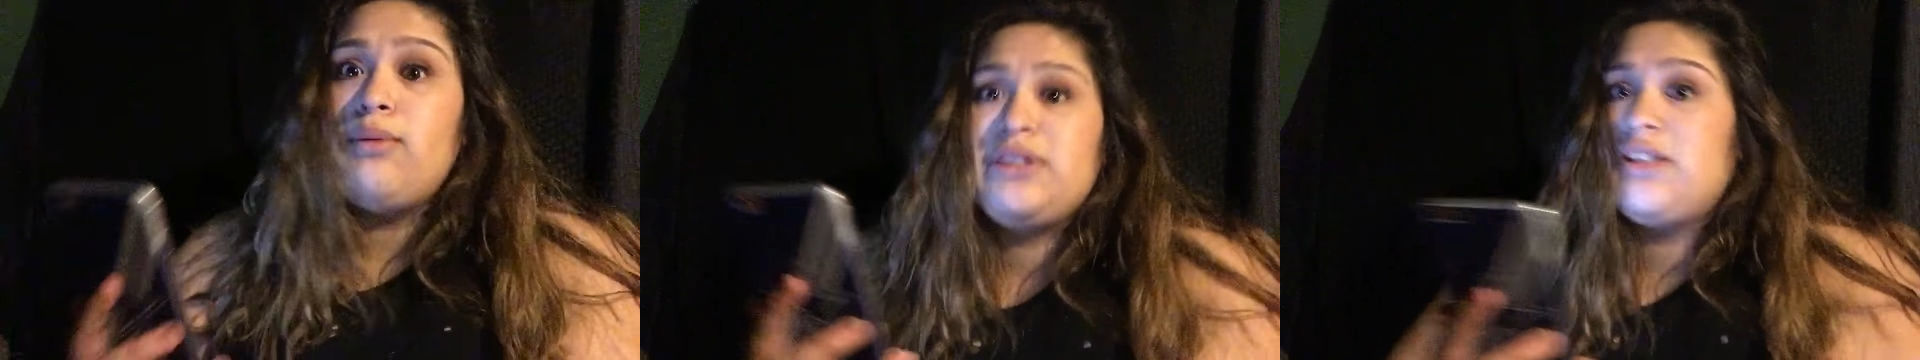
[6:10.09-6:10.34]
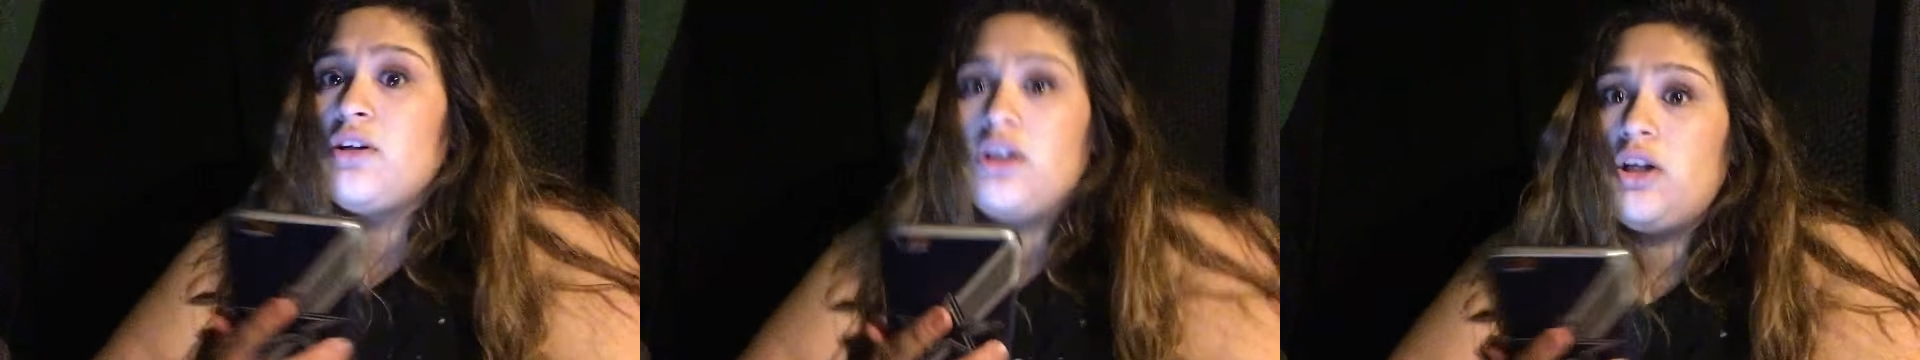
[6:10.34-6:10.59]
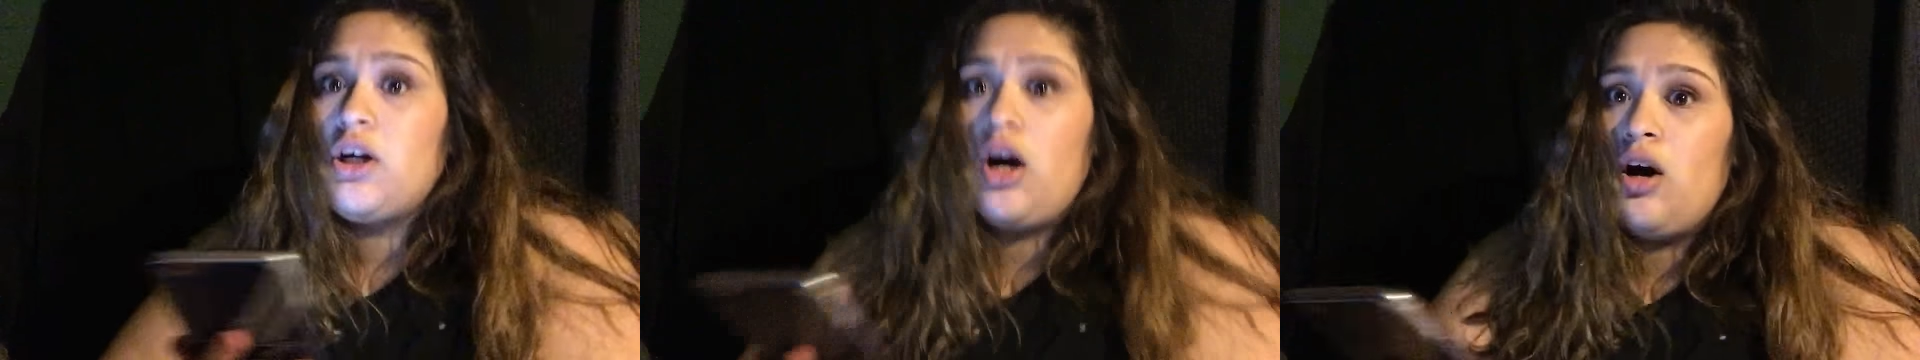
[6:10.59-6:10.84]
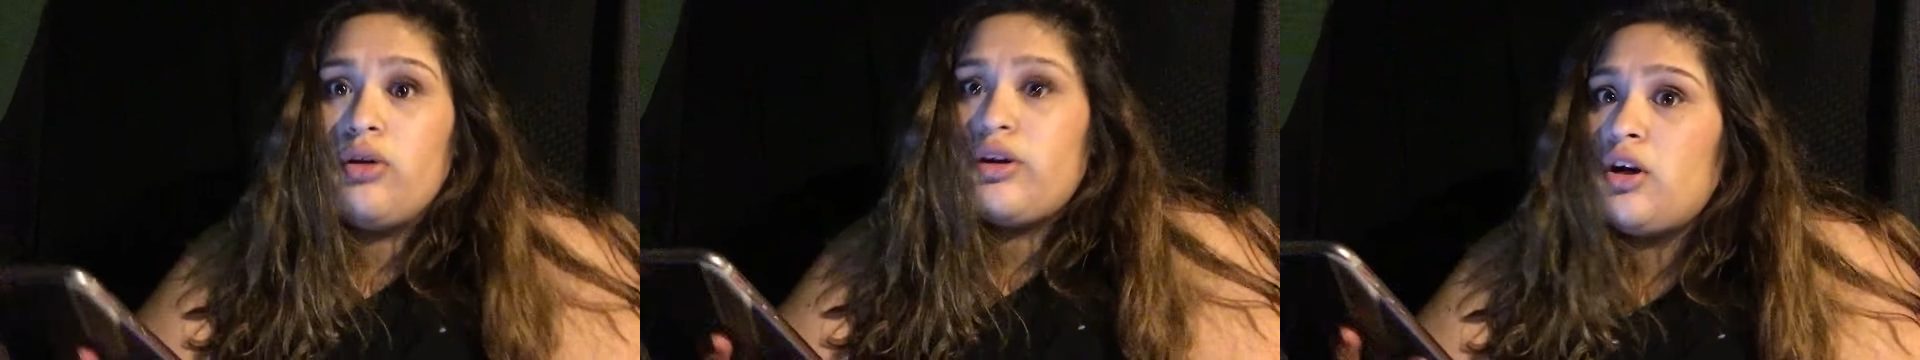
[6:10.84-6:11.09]
I'm still gonna
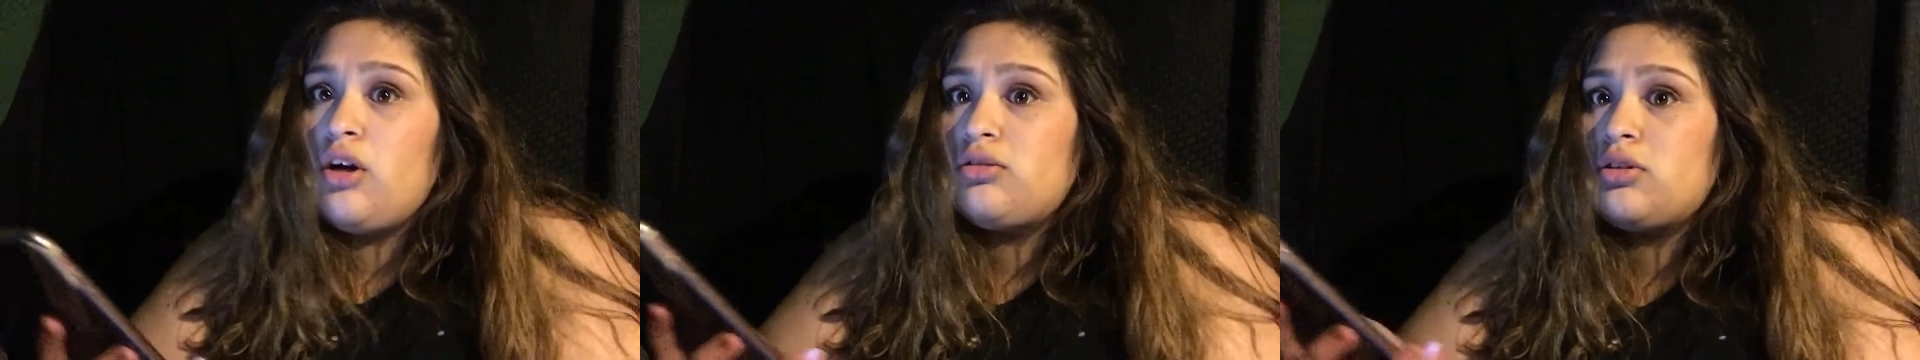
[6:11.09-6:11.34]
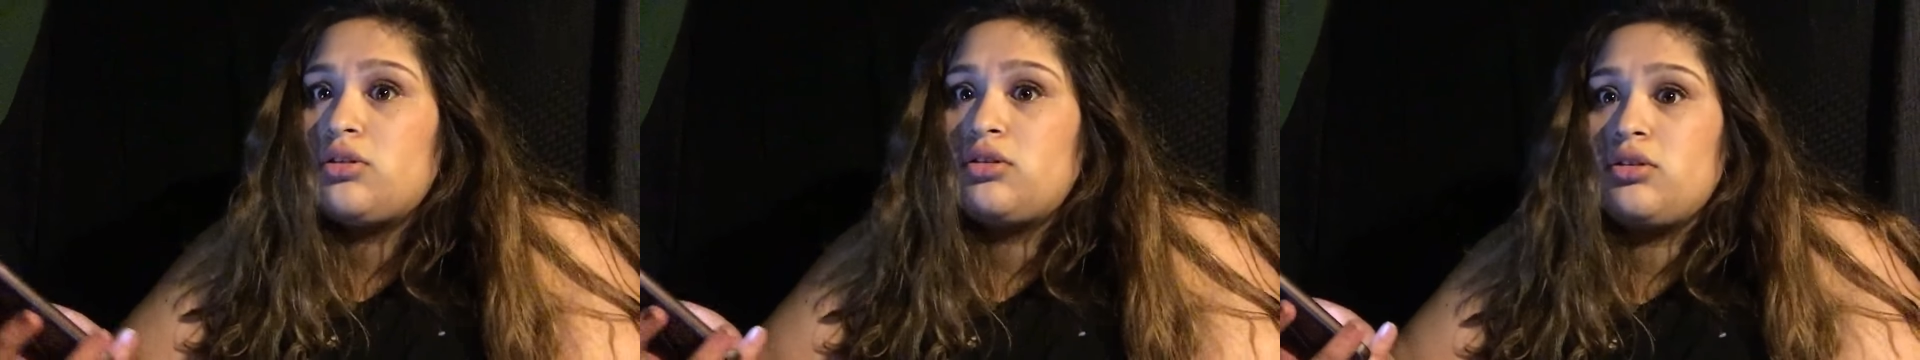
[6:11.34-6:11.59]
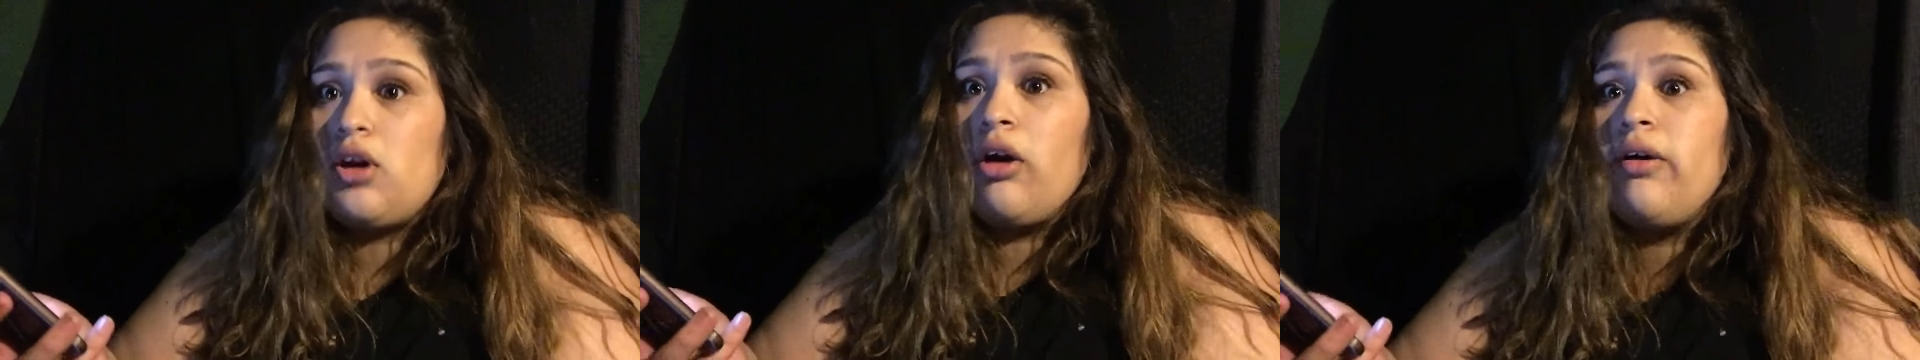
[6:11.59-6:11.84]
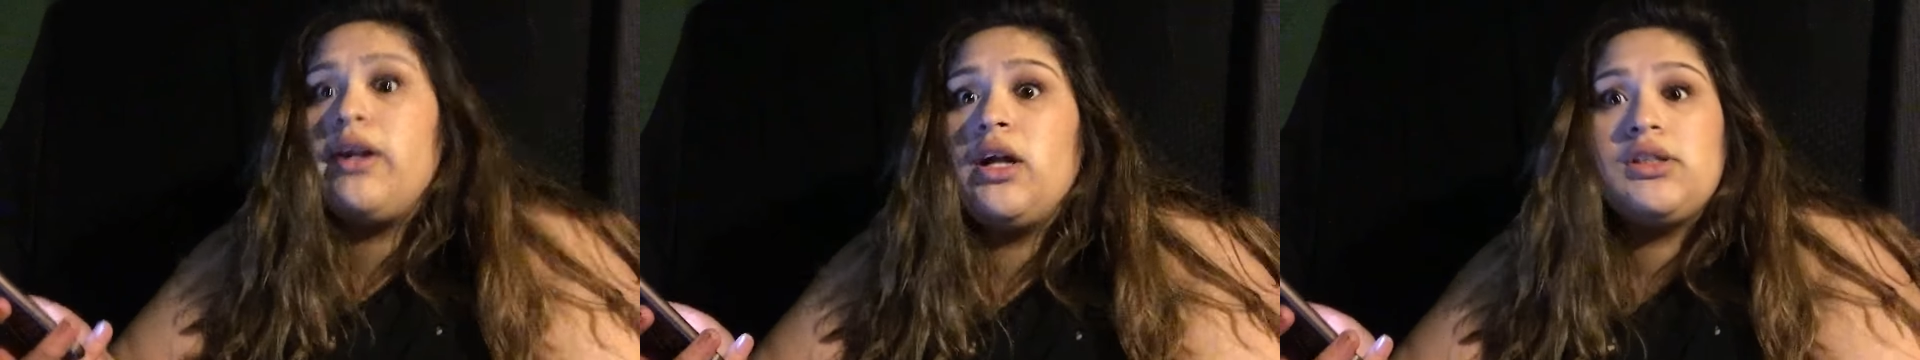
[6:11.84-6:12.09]
go, you know,
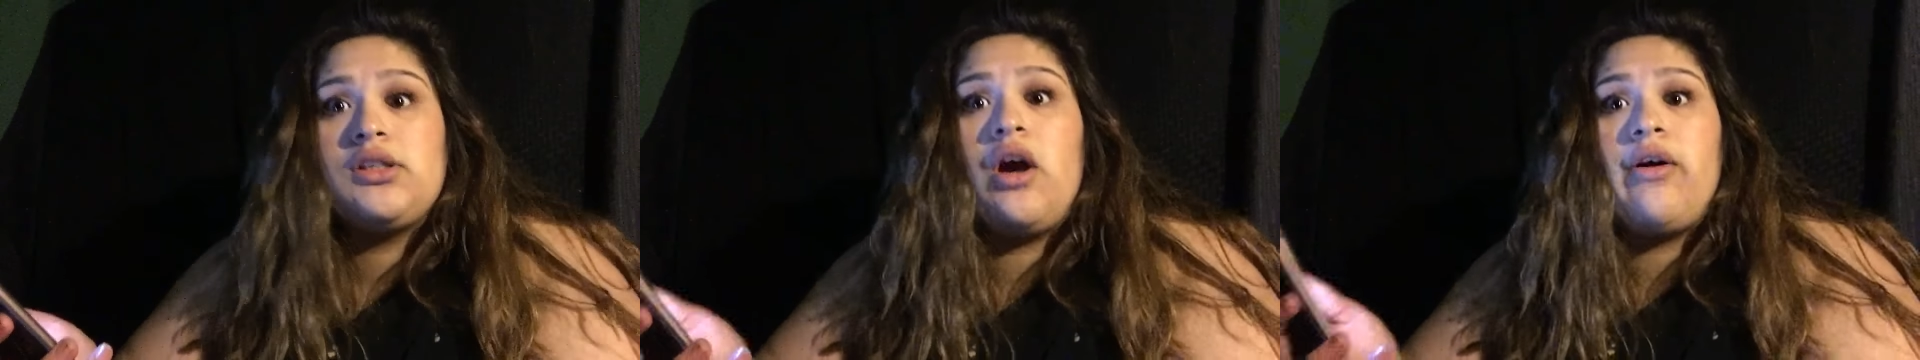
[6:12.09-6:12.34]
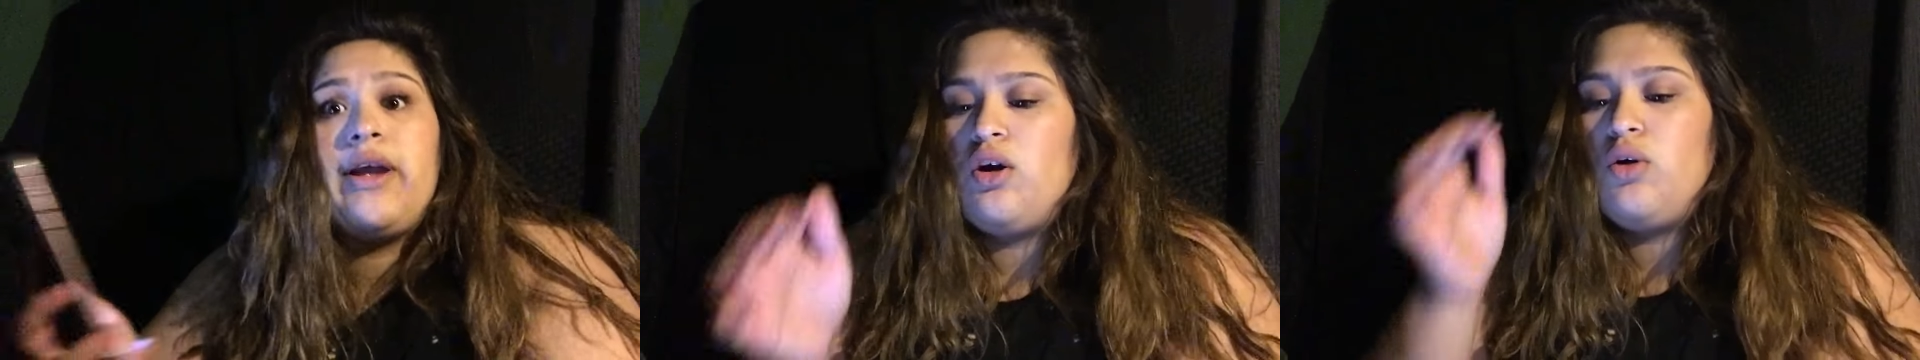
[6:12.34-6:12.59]
sorry not sorry.